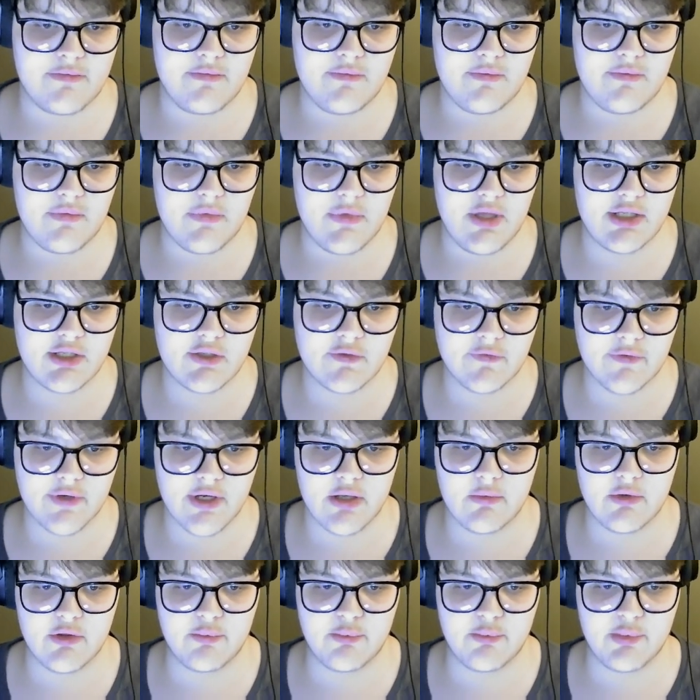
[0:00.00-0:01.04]
his fight
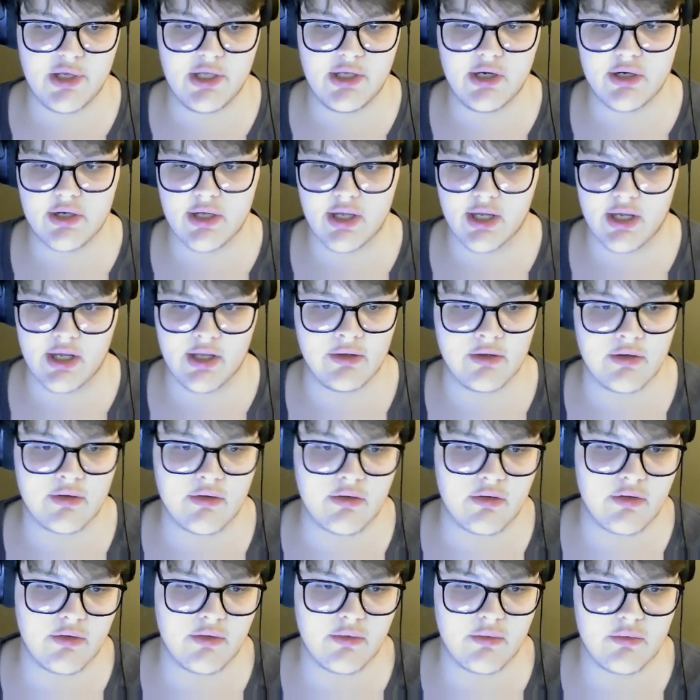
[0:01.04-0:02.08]
with Peter Yan,
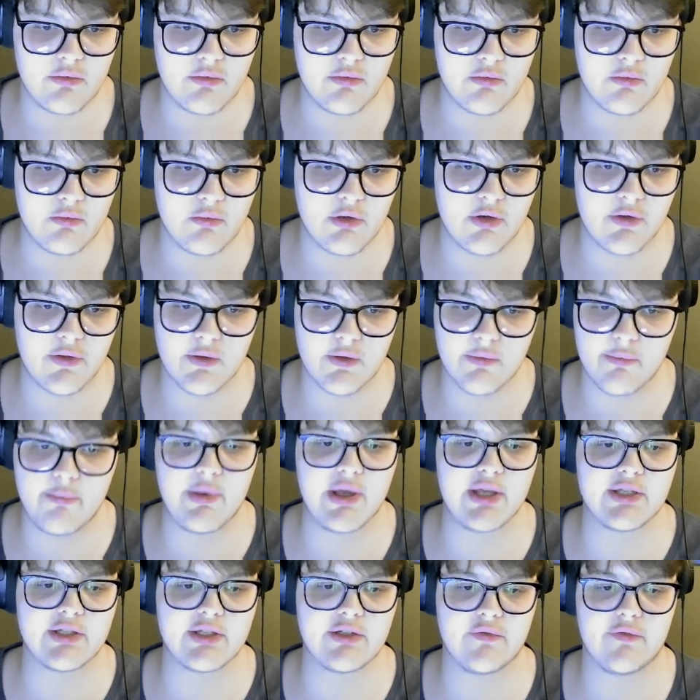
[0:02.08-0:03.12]
one of the
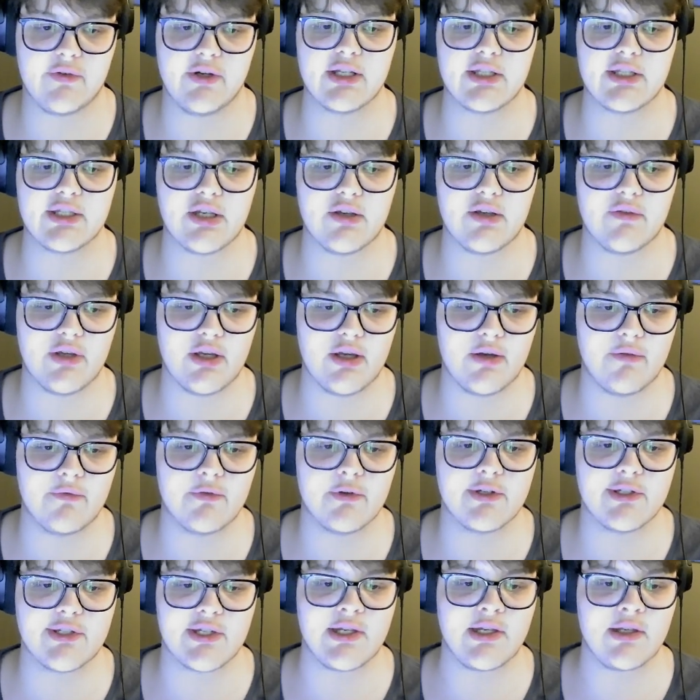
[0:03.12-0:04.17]
best fights I've ever
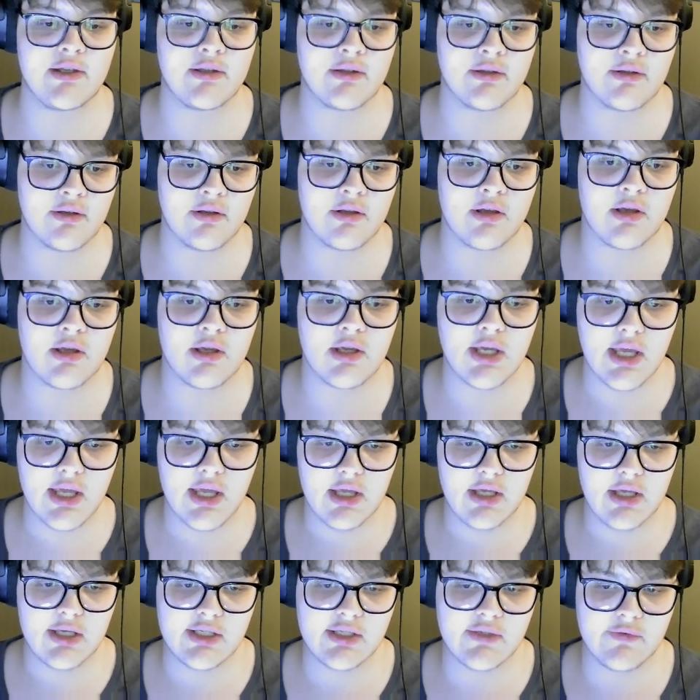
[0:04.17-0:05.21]
seen.
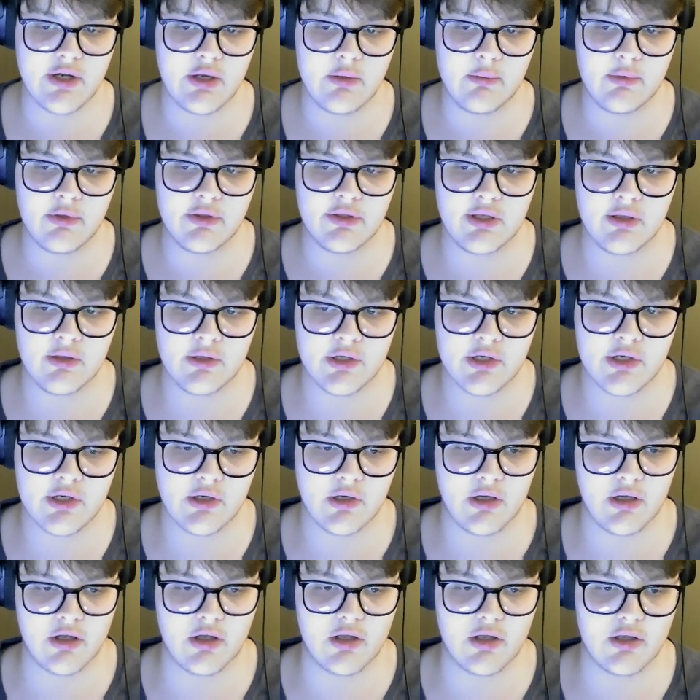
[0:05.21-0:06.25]
His fight with
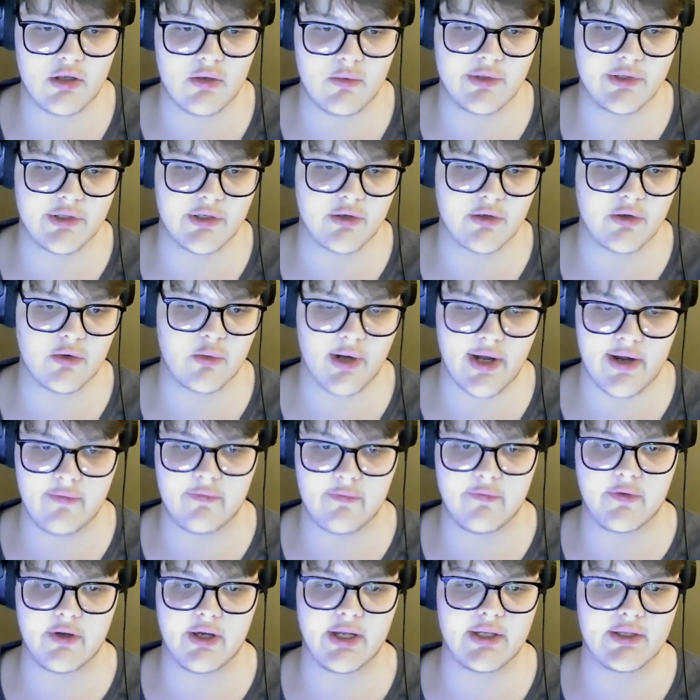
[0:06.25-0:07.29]
Dillashaw, it was a great
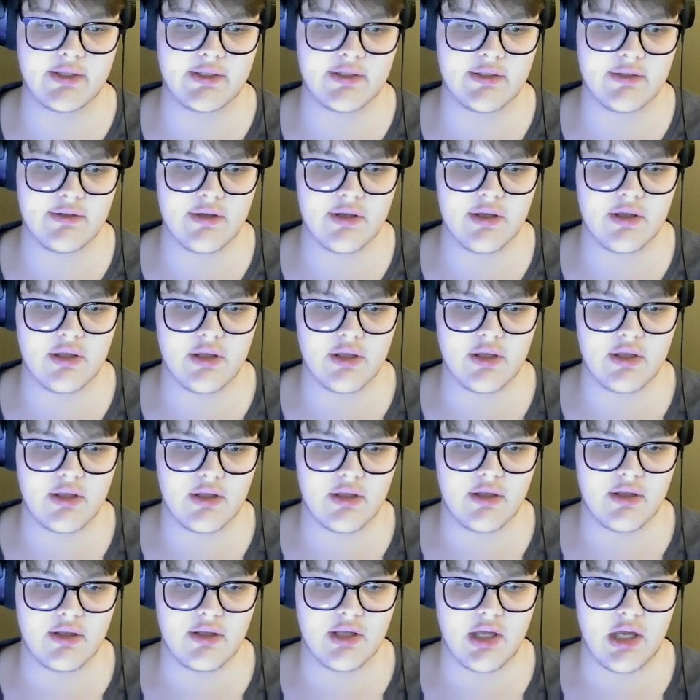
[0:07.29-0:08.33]
fight.
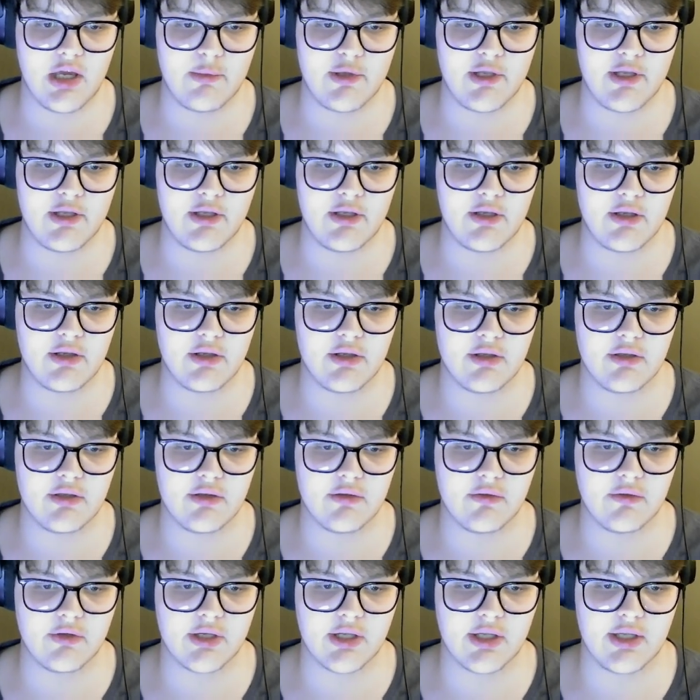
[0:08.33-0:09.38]
I mean,
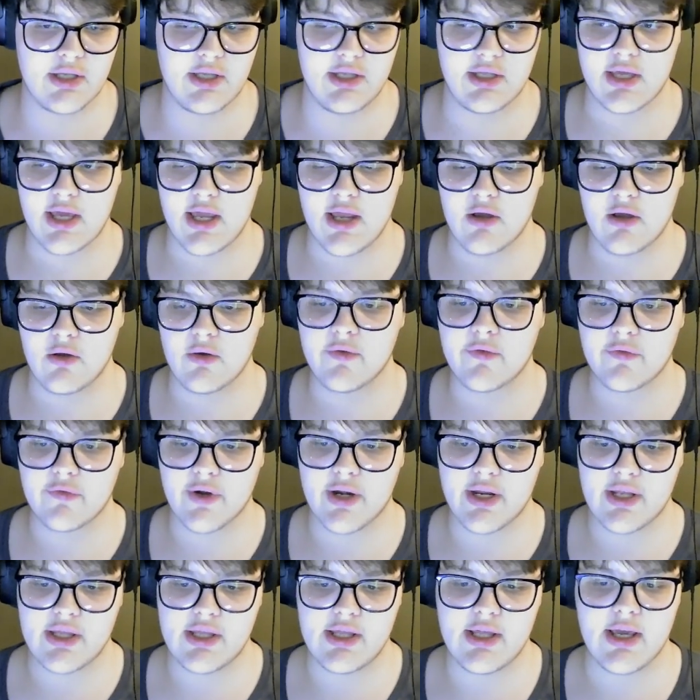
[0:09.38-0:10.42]
look, he KO'd
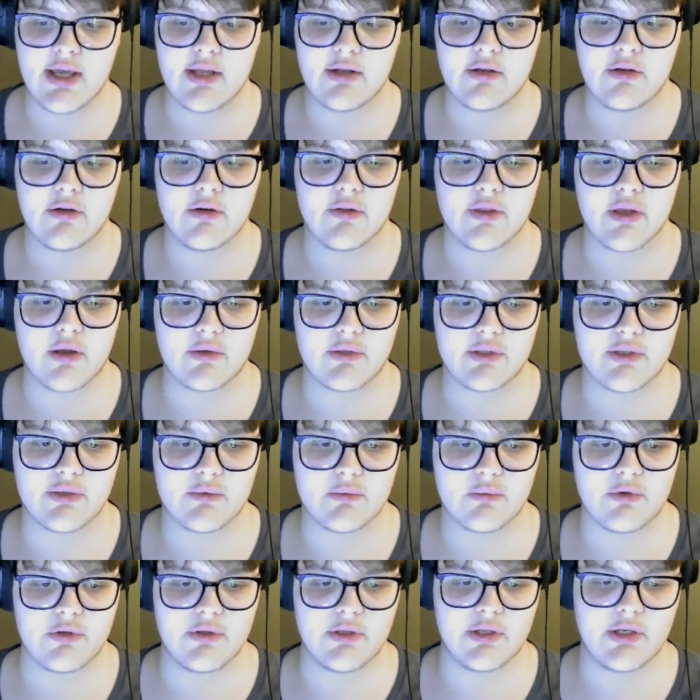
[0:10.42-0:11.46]
Frankie Edgar. That was
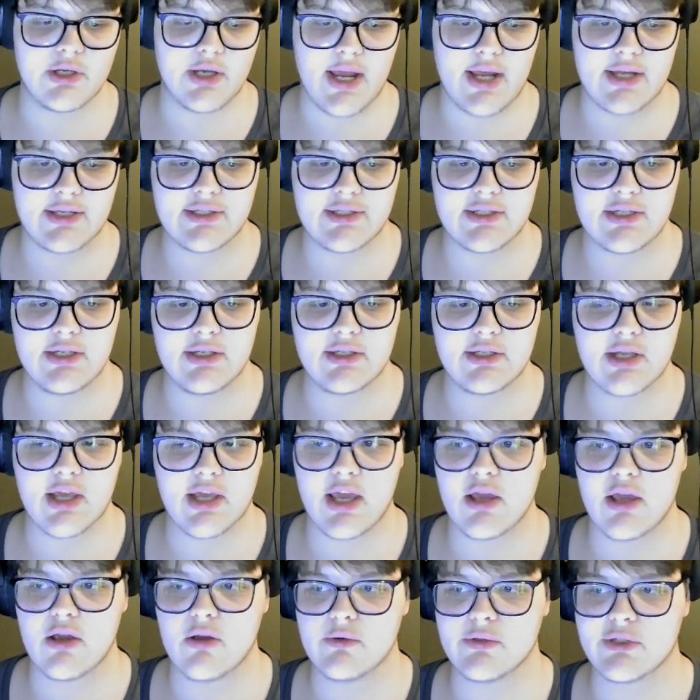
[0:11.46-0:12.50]
one of the nastiest
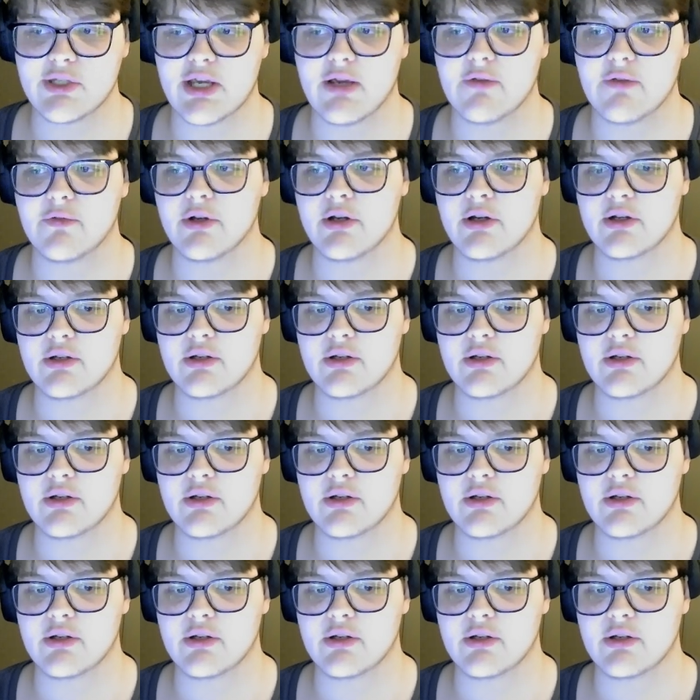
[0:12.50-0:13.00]
KOs ever.